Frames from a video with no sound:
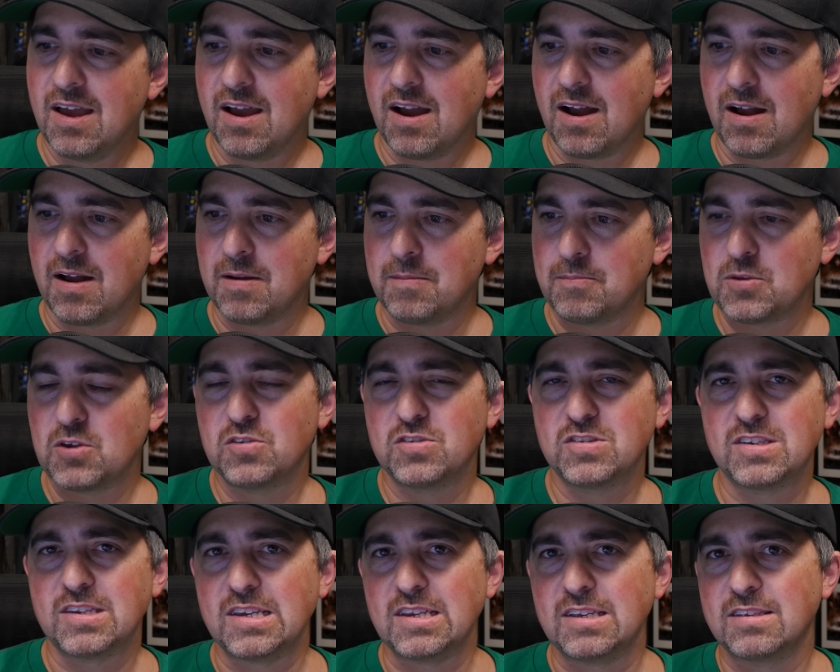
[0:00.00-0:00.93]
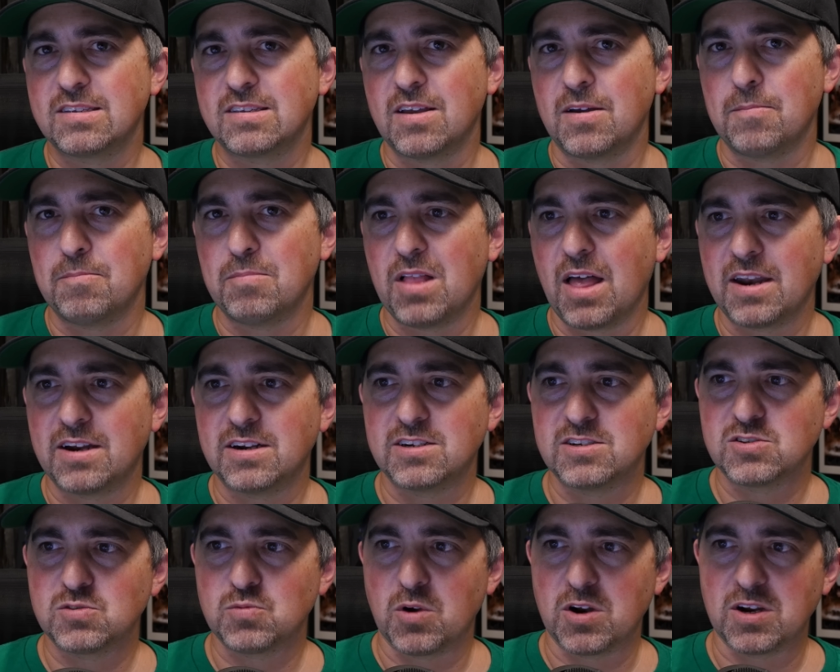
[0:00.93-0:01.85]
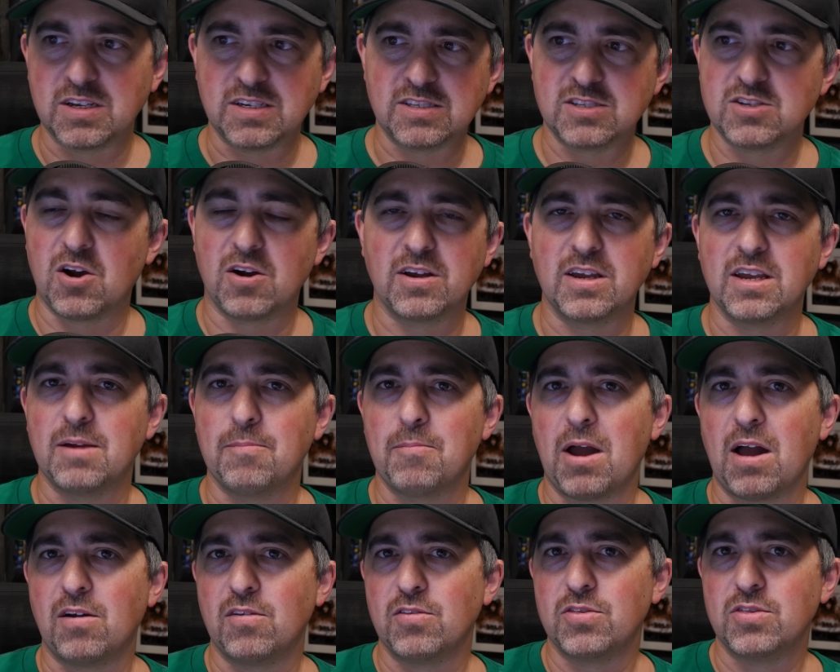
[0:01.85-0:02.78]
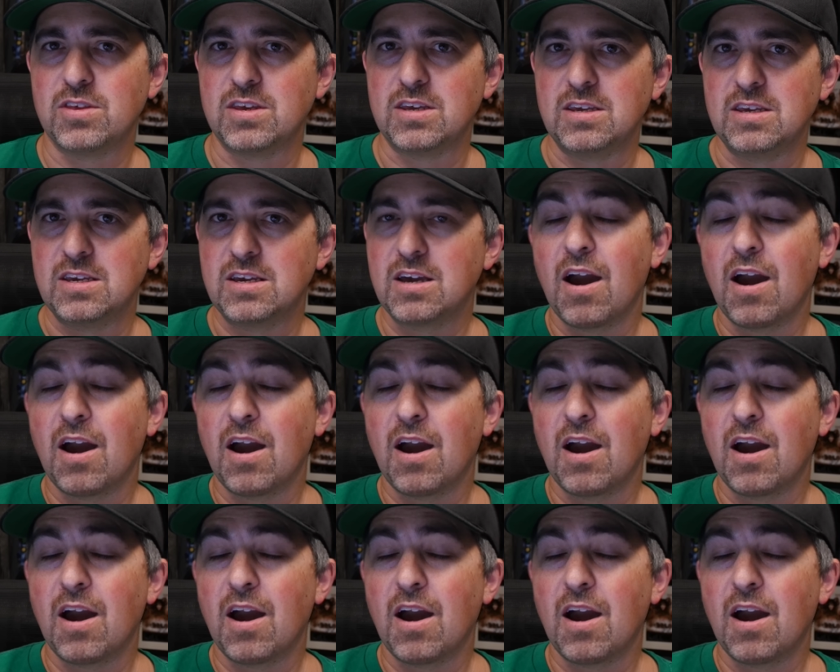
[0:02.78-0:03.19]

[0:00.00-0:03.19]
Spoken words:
You'll see some letters where he's talking about the